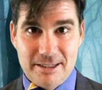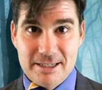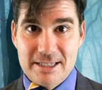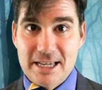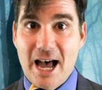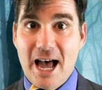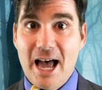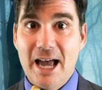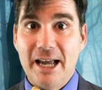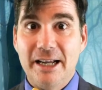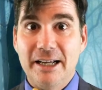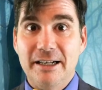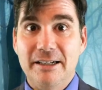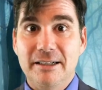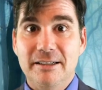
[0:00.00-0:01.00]

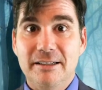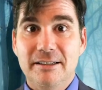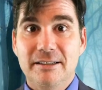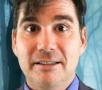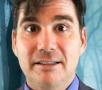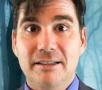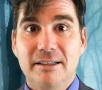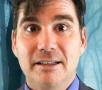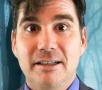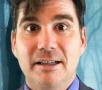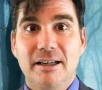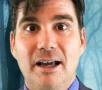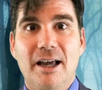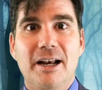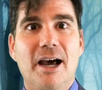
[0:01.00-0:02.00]
Sign,
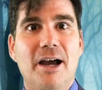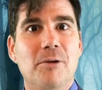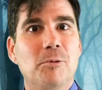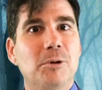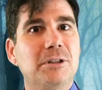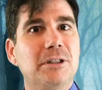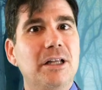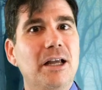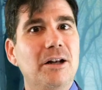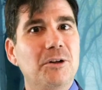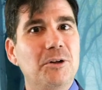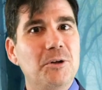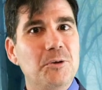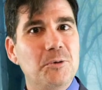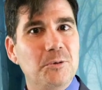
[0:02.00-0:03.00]
and I will tell
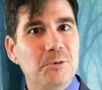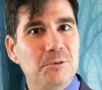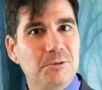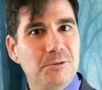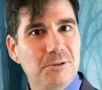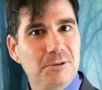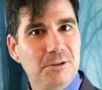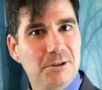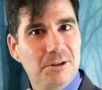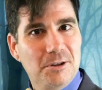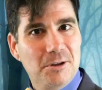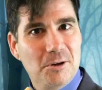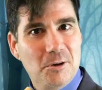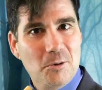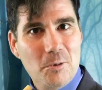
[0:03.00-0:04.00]
you
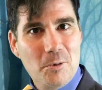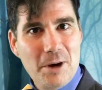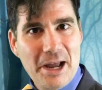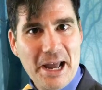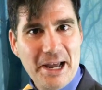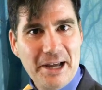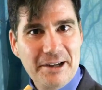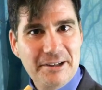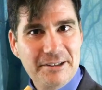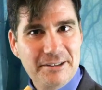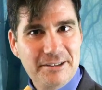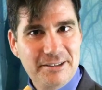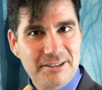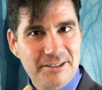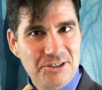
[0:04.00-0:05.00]
where
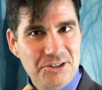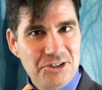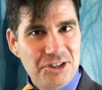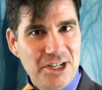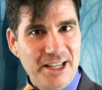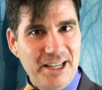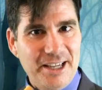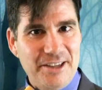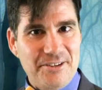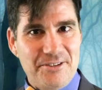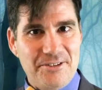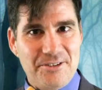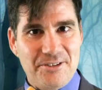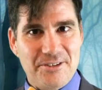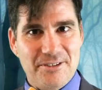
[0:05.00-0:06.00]
she
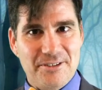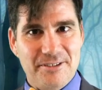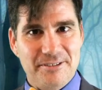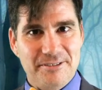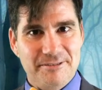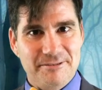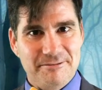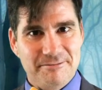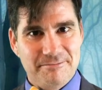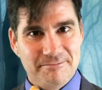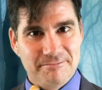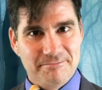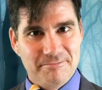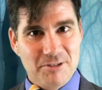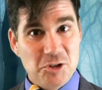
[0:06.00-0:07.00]
is.
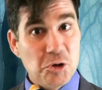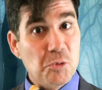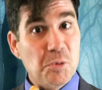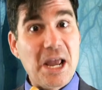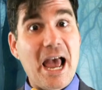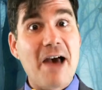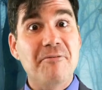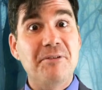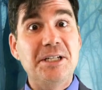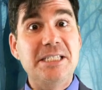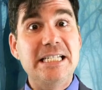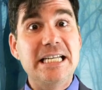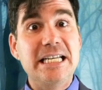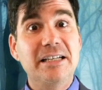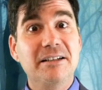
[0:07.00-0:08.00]
Do we have a
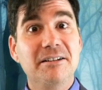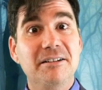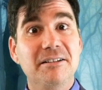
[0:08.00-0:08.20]
deal?